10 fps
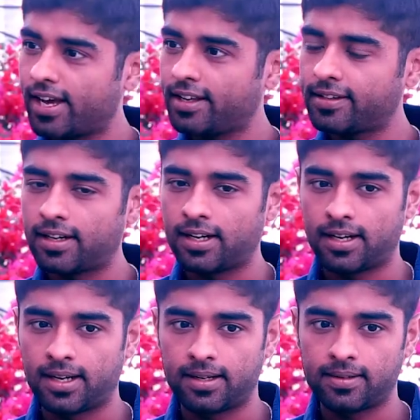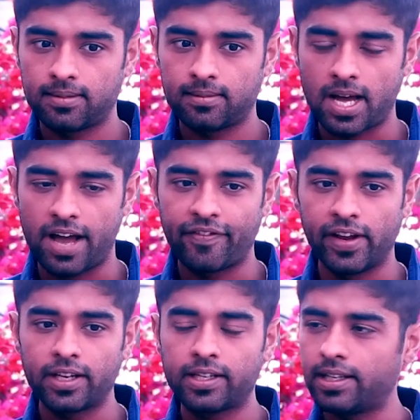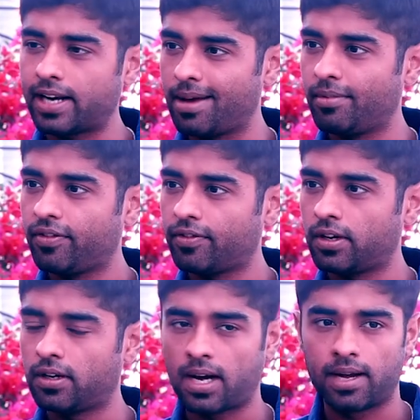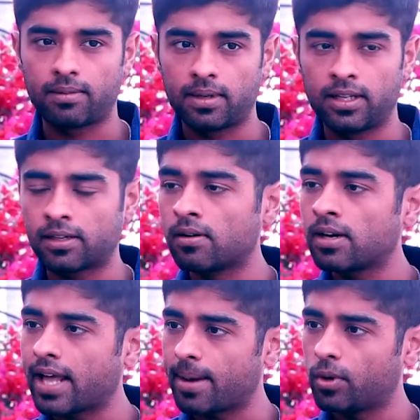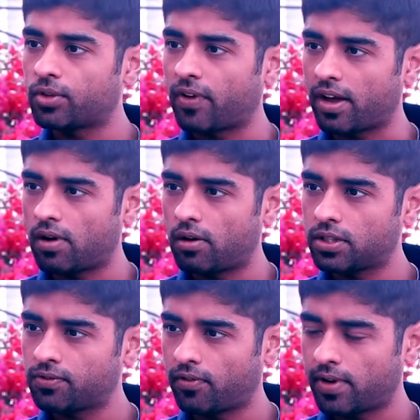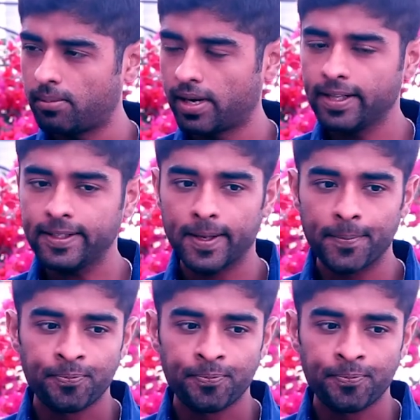race, I finished in the time of, the total time was 5 hours, 50 minutes.